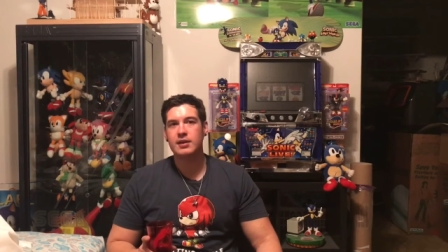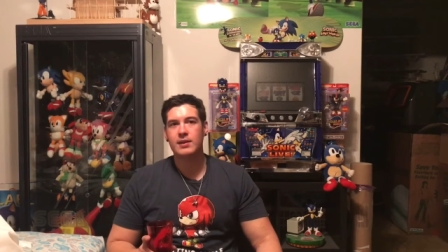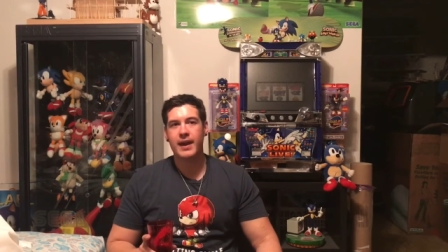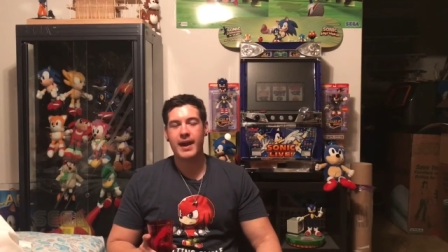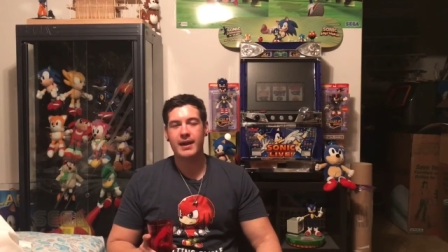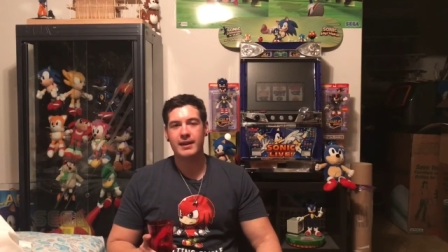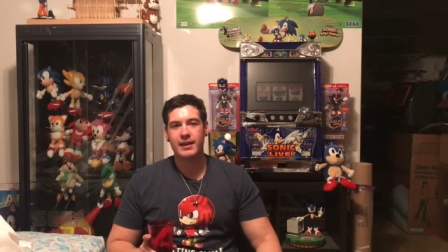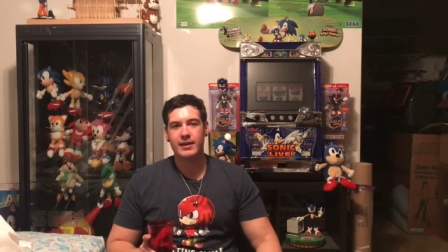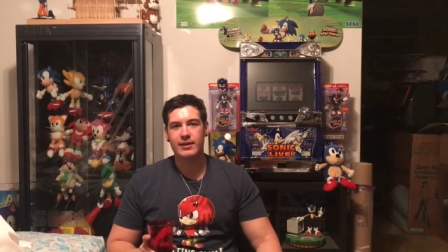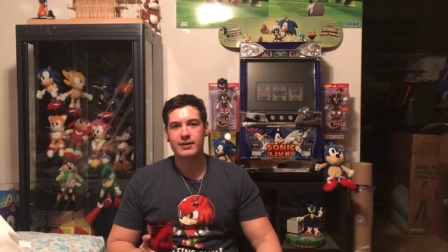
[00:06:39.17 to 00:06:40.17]
you can't
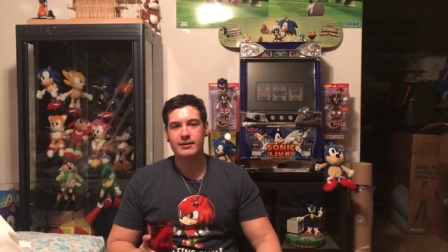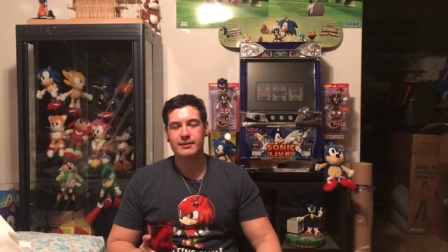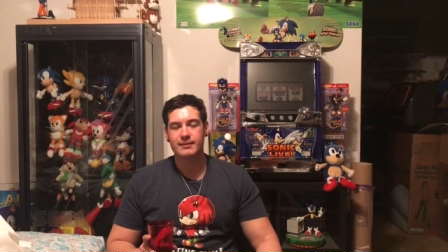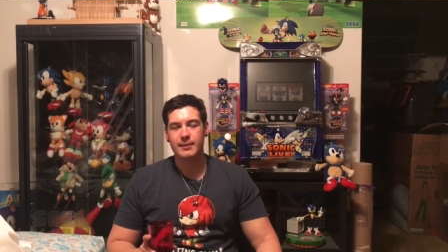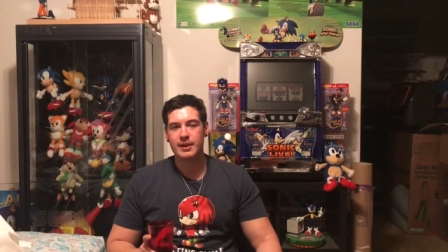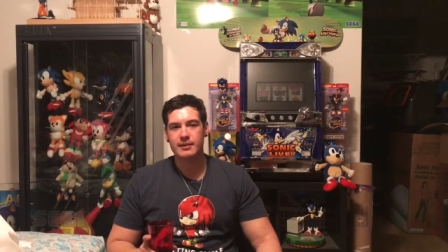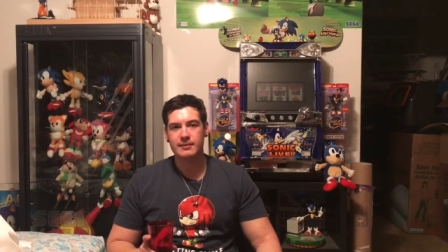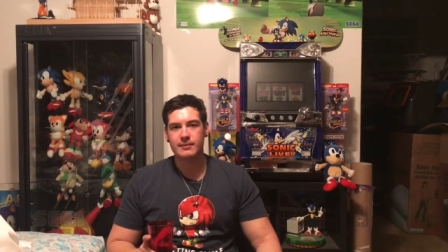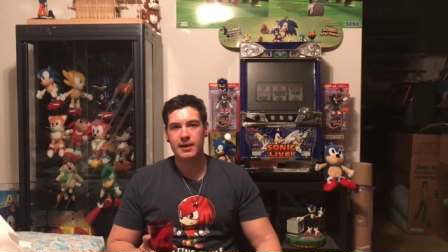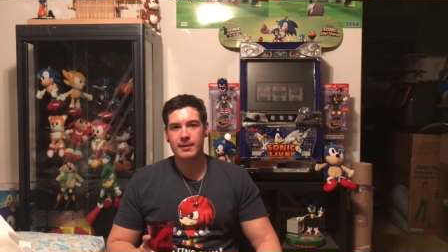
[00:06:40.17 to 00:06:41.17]
hear me
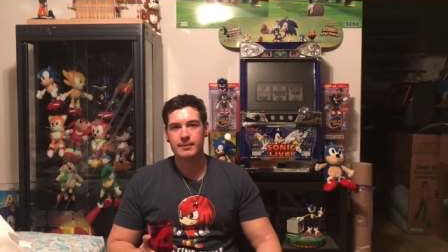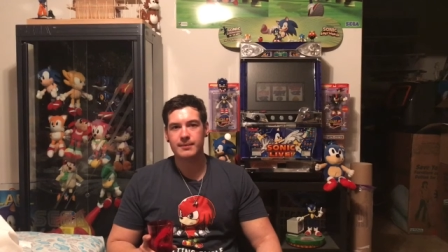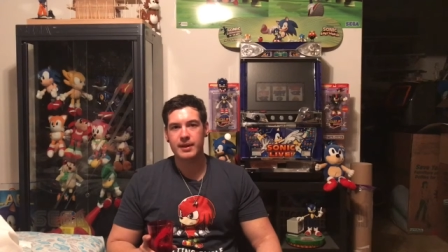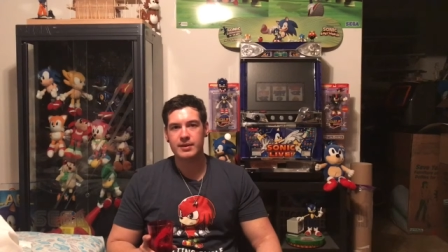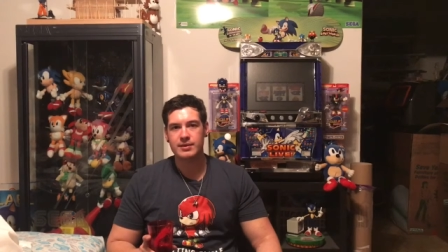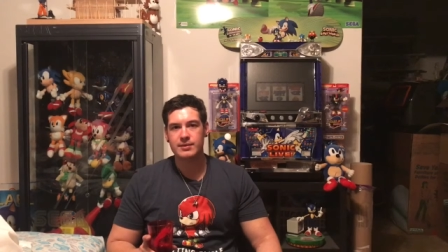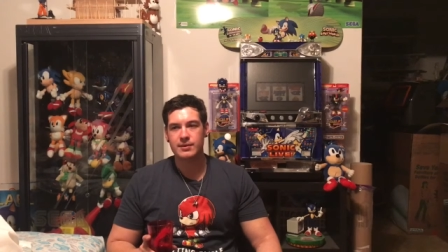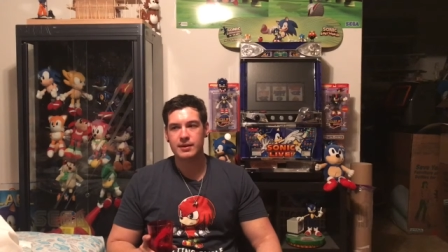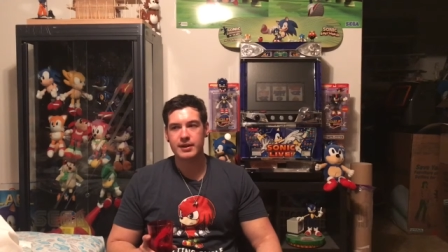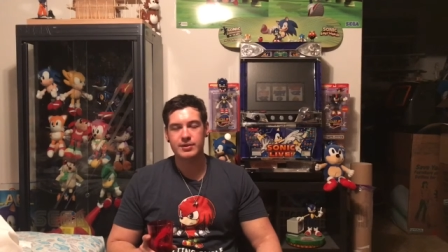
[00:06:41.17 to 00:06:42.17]
when I'm in the
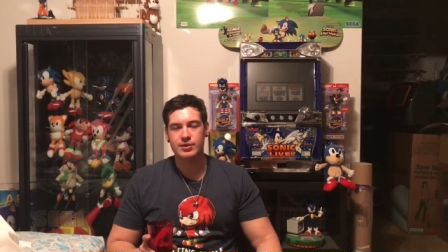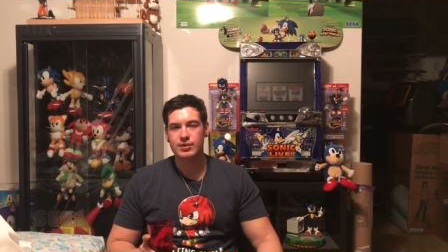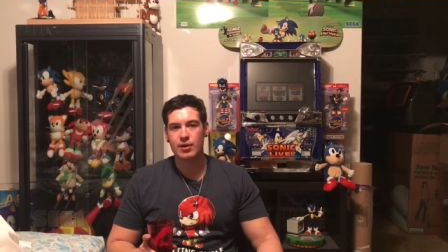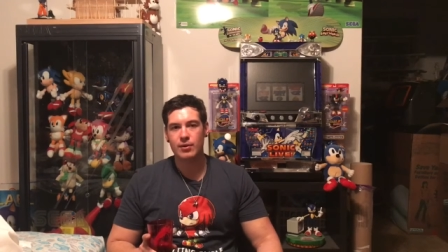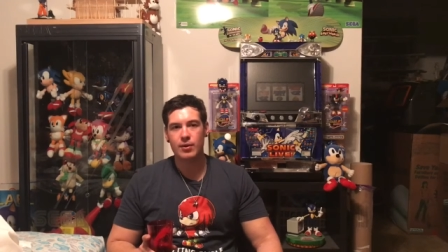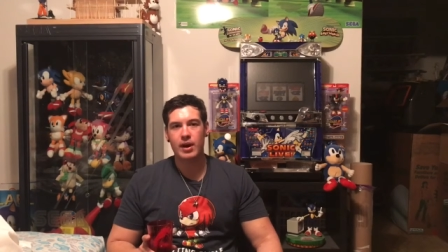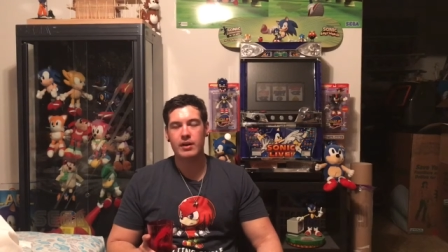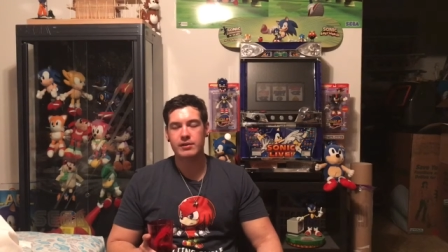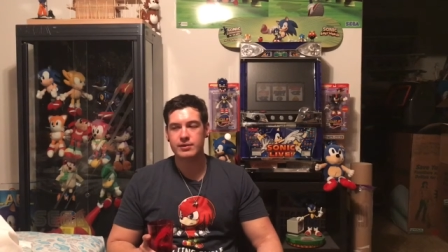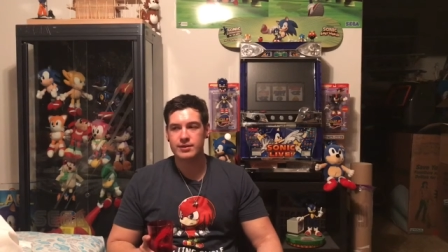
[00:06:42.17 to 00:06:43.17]
store. It's so
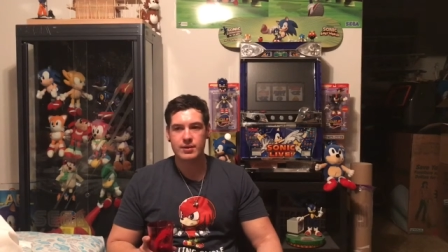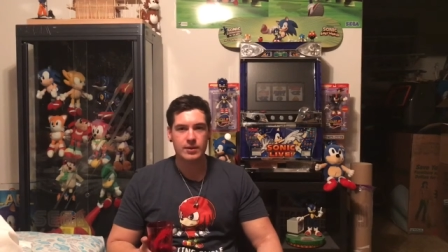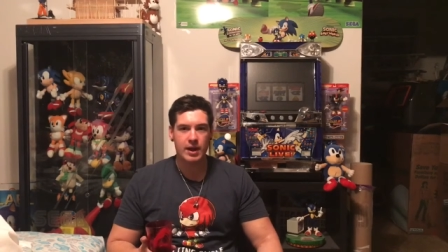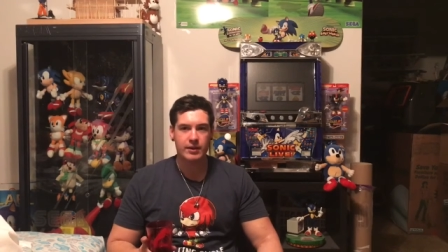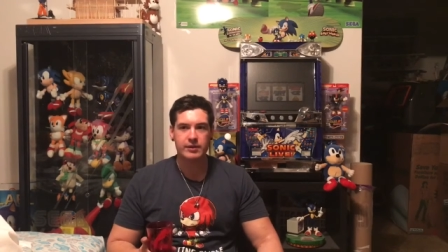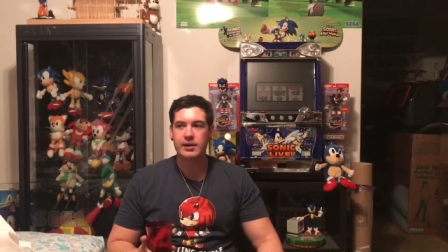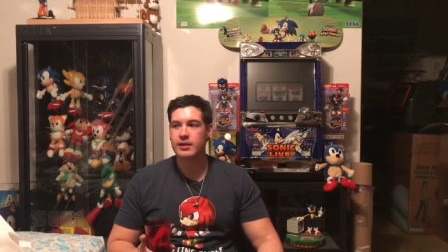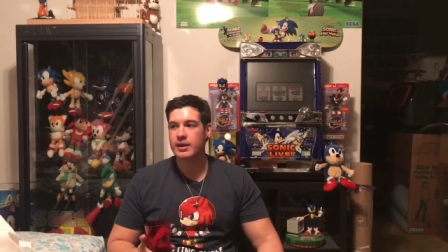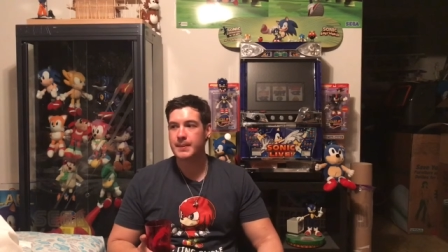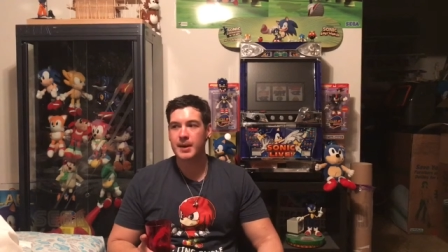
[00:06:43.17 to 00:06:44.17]
crowded and so loud in
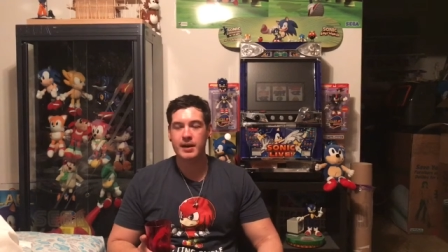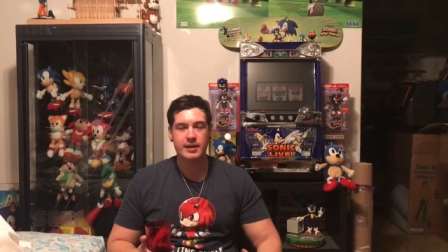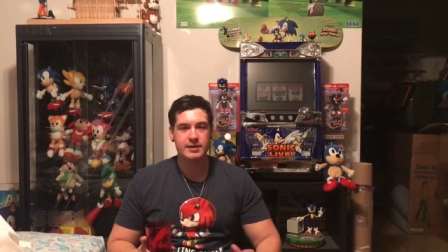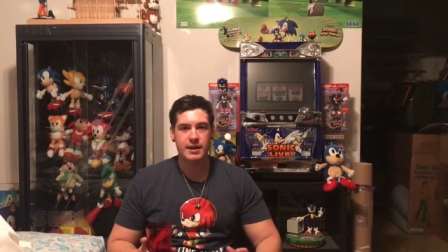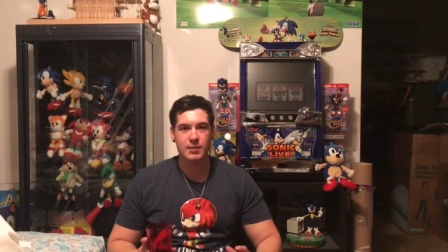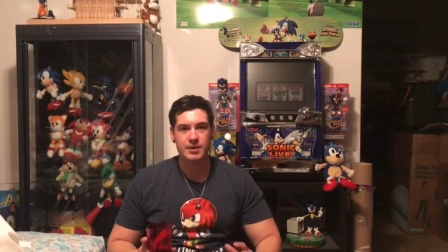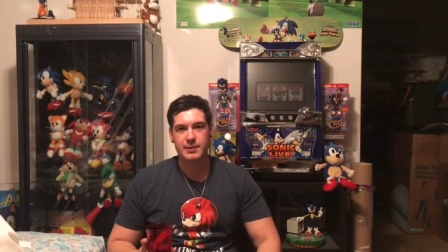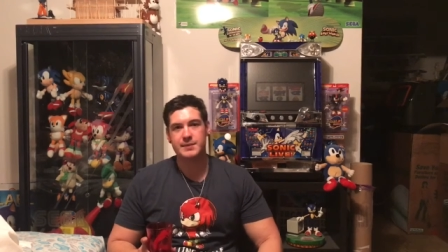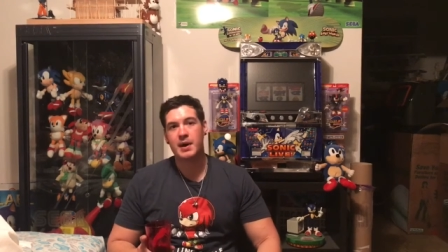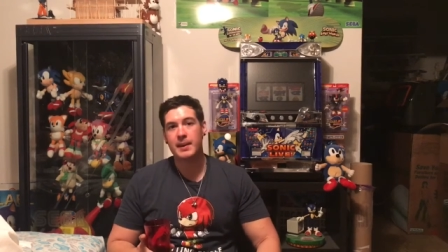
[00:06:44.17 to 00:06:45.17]
there. In Epcot, that's like one of the
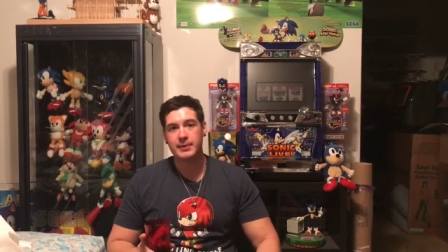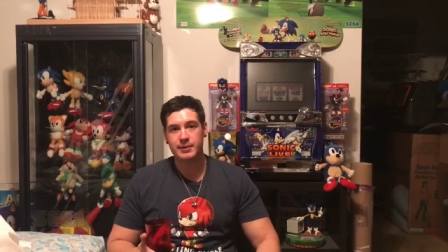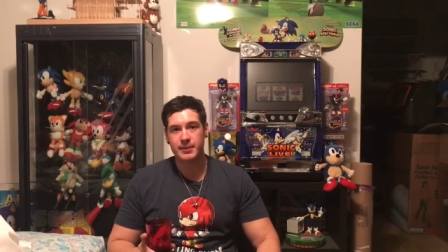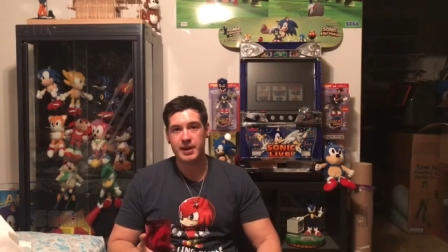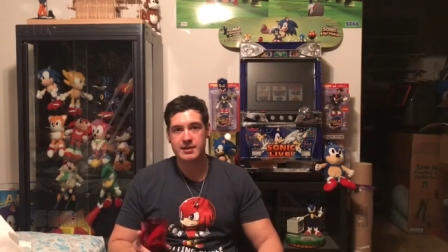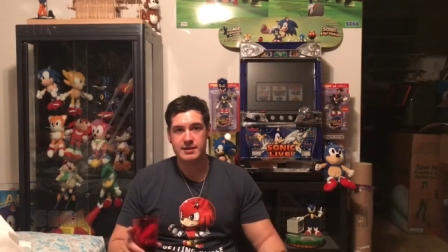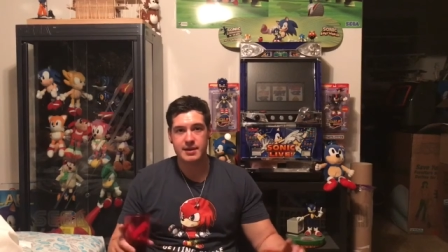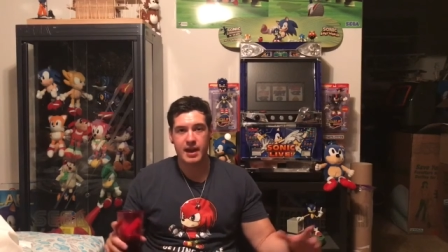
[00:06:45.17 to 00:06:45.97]
most popular places.